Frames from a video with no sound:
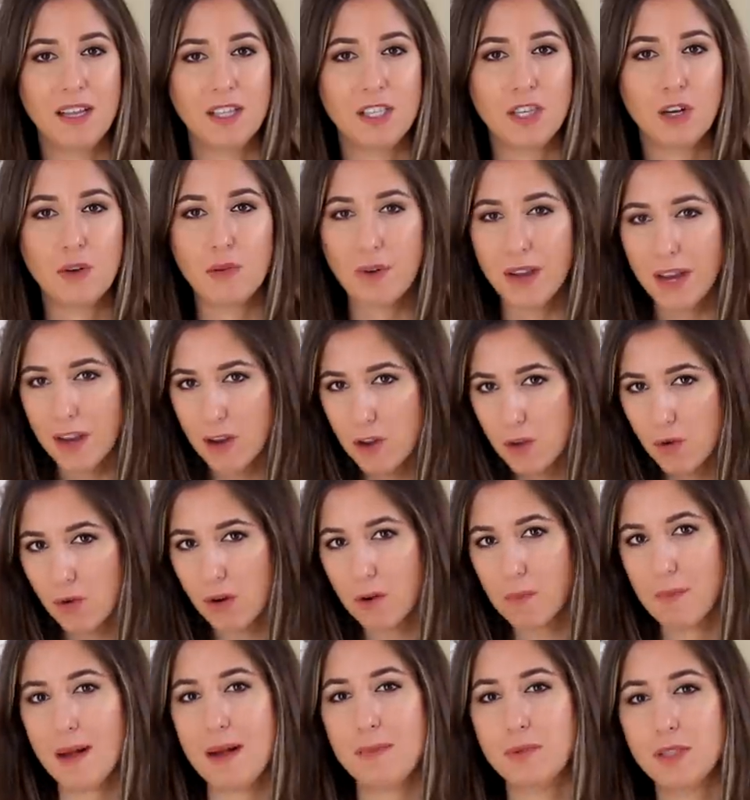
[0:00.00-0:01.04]
To create
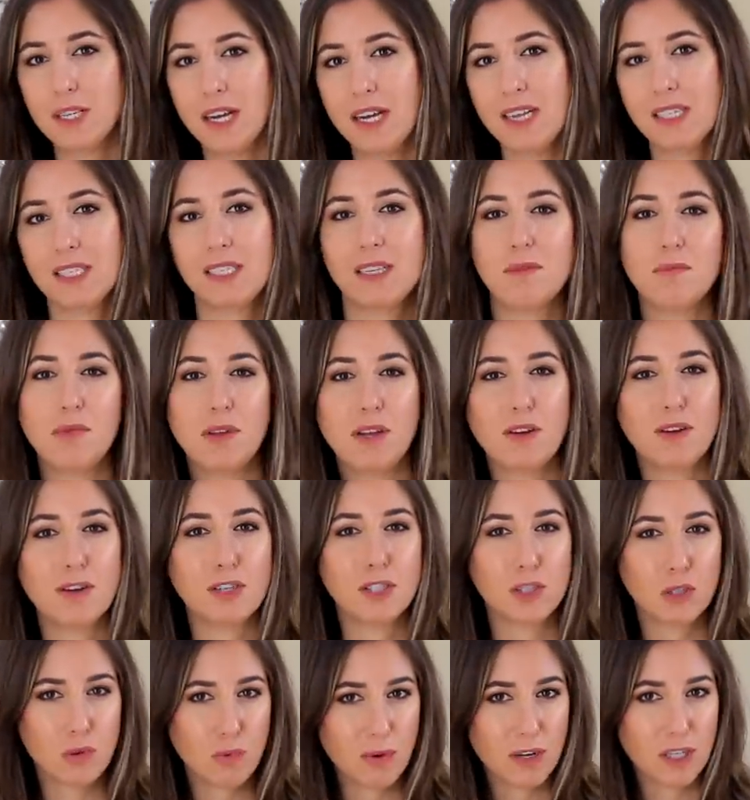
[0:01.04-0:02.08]
your website, simply go to
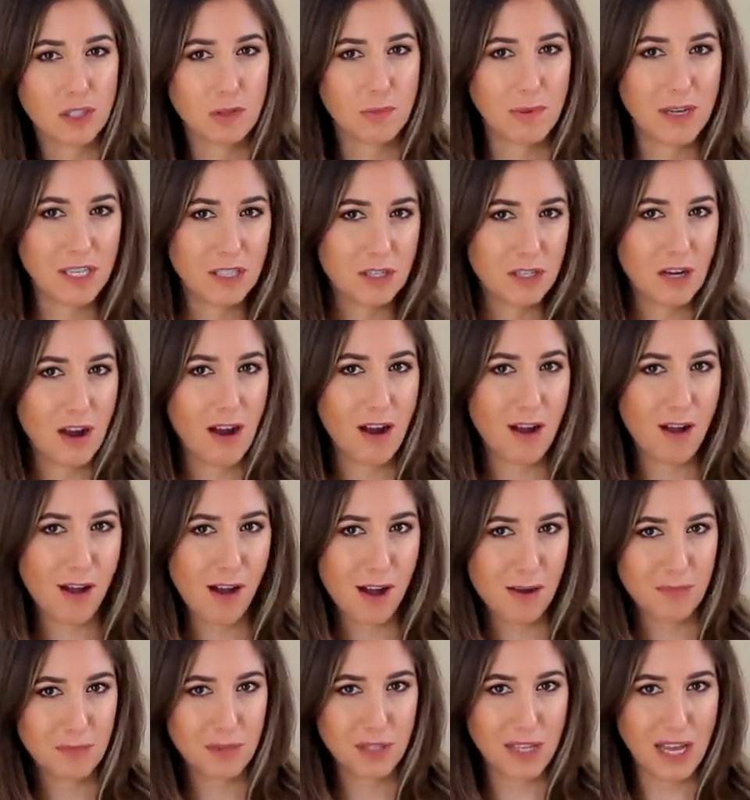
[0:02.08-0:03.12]
squarespace dot
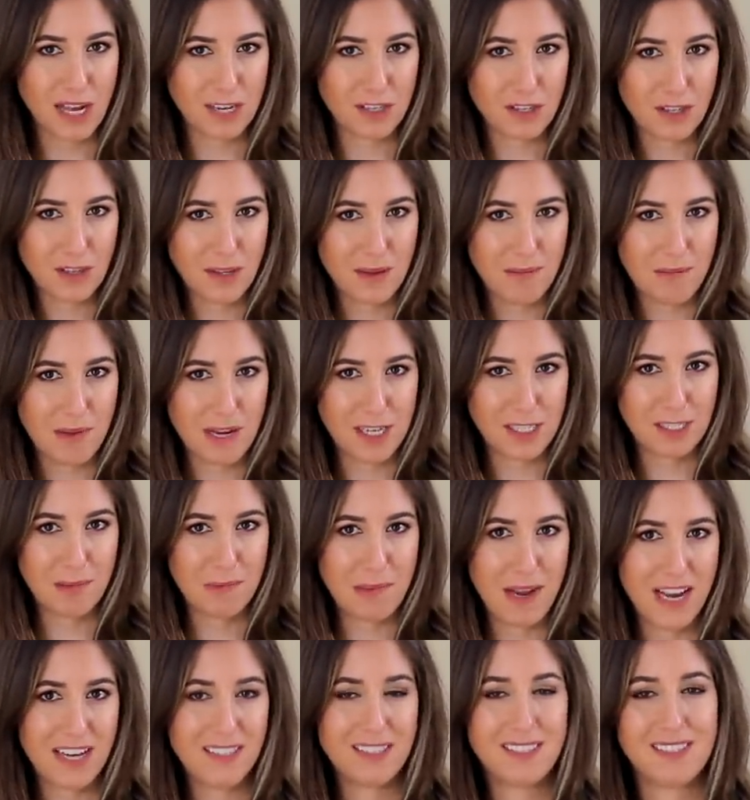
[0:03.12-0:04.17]
com slash clean my
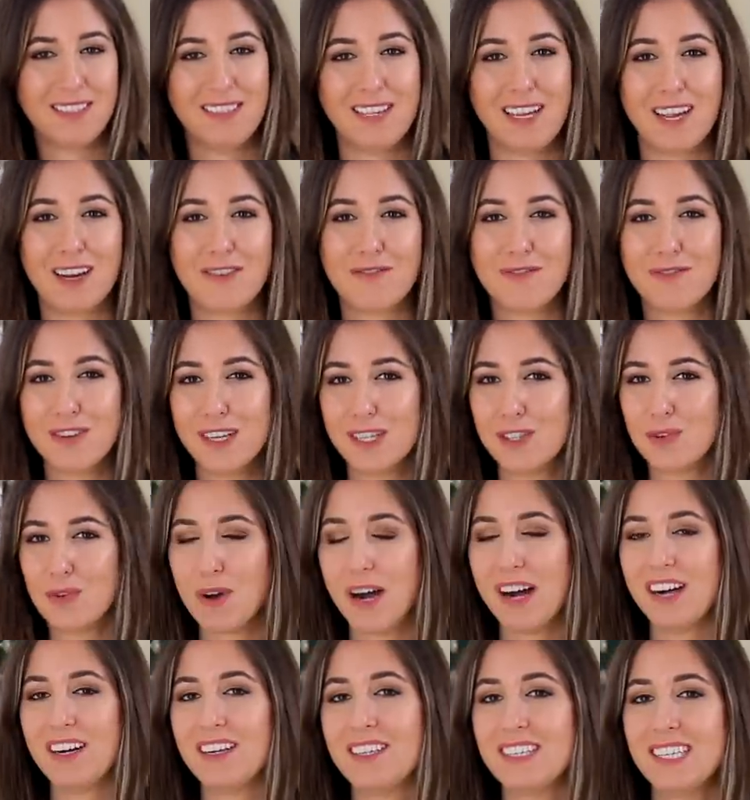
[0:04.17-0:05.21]
space to get a free
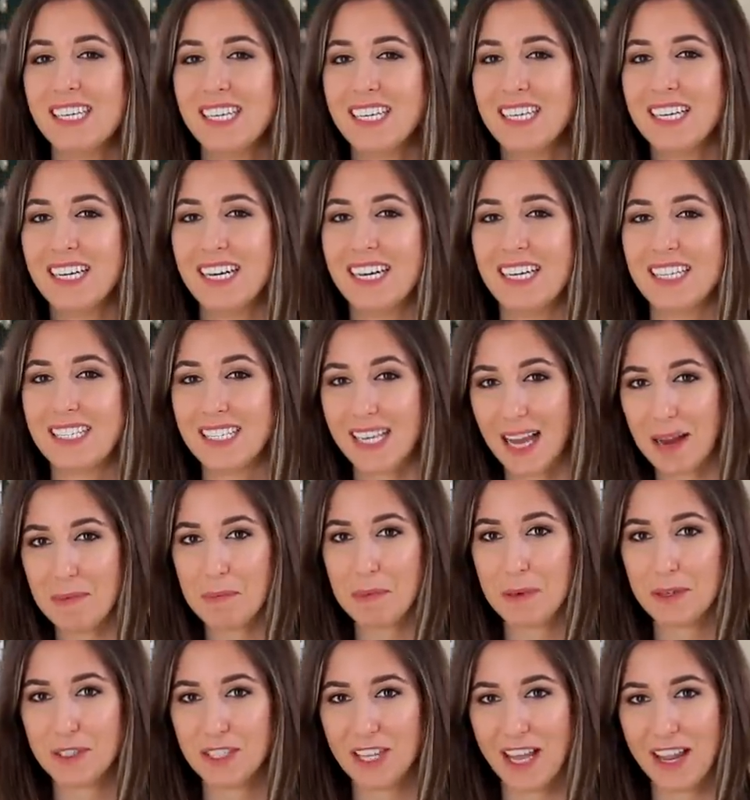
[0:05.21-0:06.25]
trial and ten
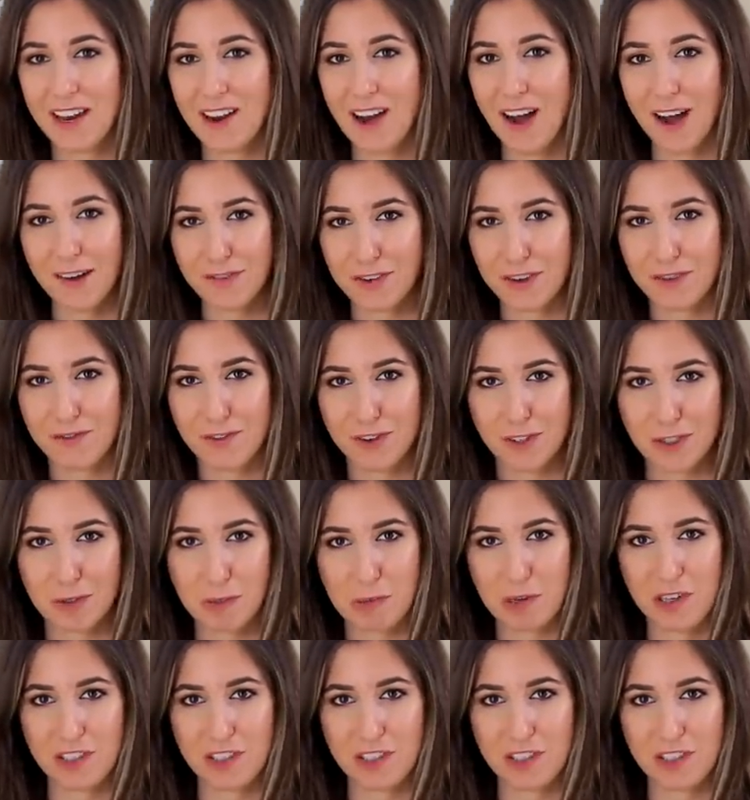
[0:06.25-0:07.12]
percent off your first